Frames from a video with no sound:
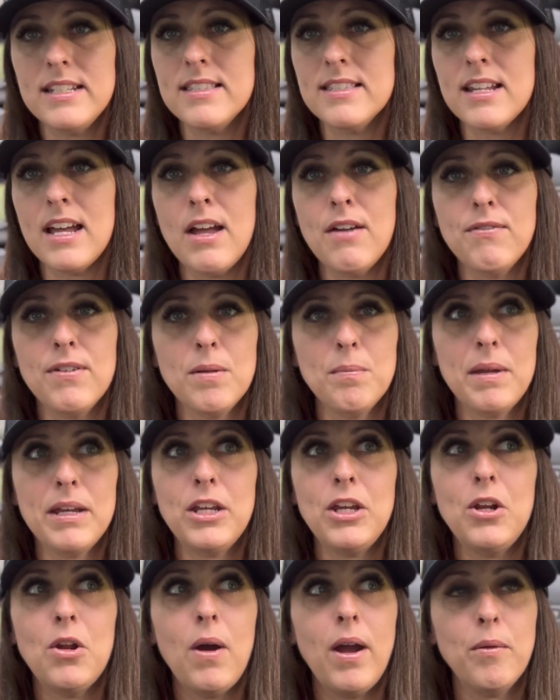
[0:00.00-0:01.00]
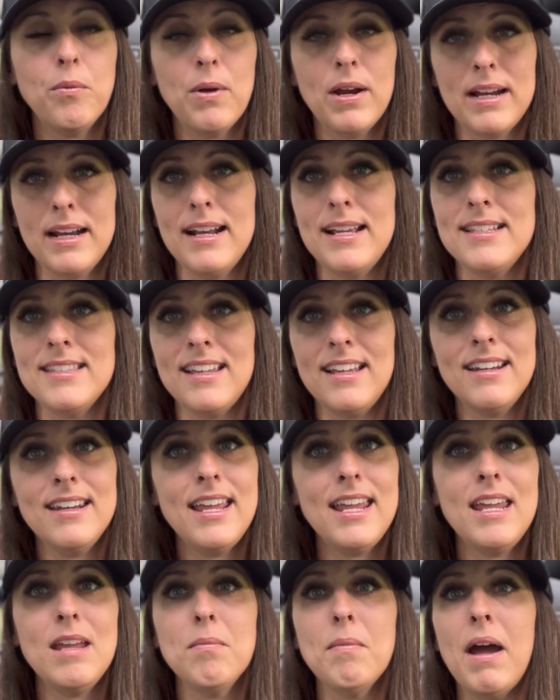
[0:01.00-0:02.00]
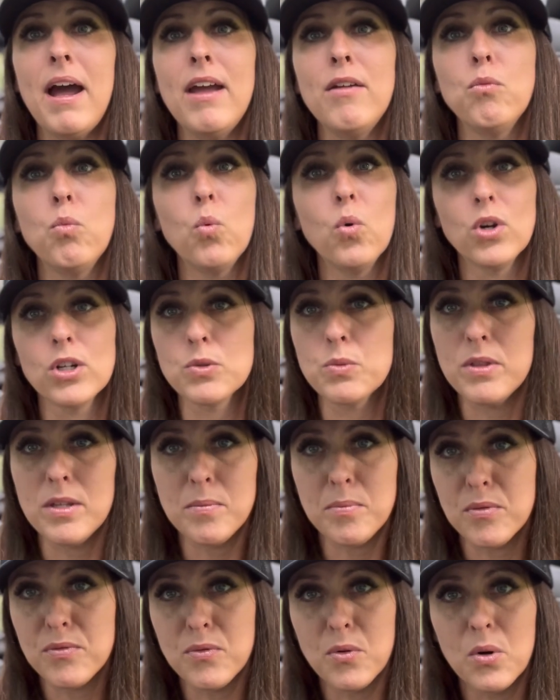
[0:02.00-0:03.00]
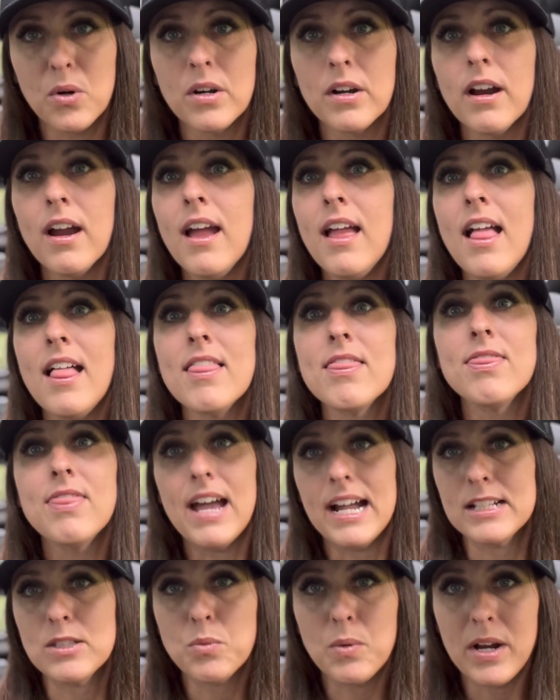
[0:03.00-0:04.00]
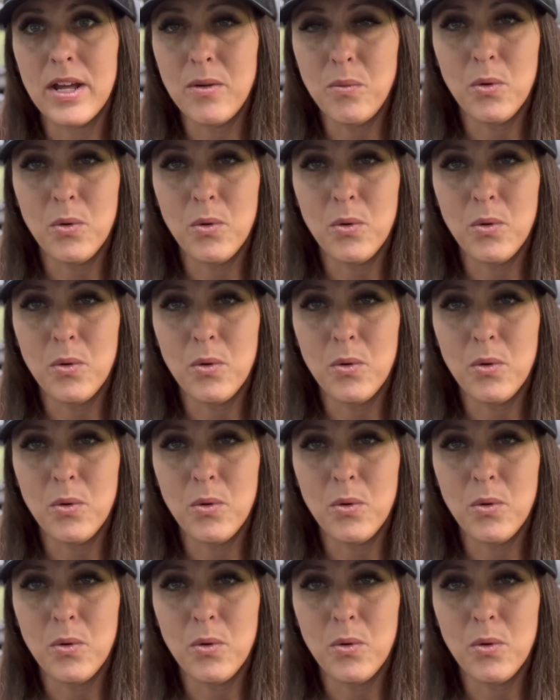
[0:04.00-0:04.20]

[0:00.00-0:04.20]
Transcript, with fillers: stuff, and I'm like, you know, I recognize that name. I've worked with it before. That's what I